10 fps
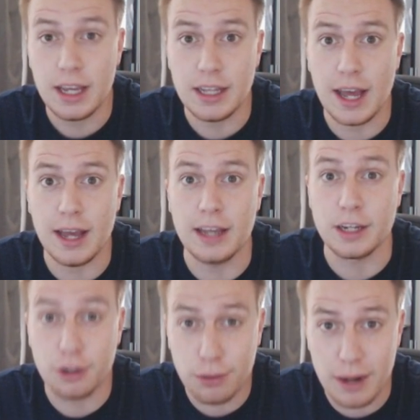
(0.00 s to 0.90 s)
in that
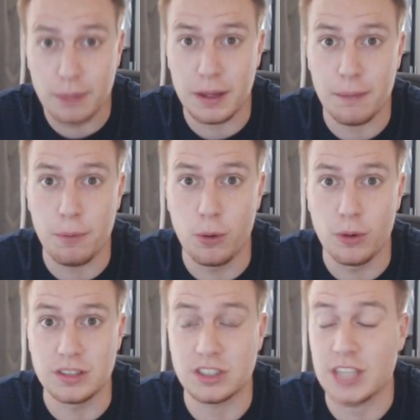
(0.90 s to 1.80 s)
incredibly
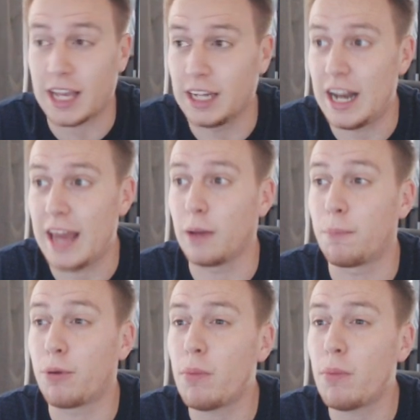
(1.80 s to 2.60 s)
important second leg.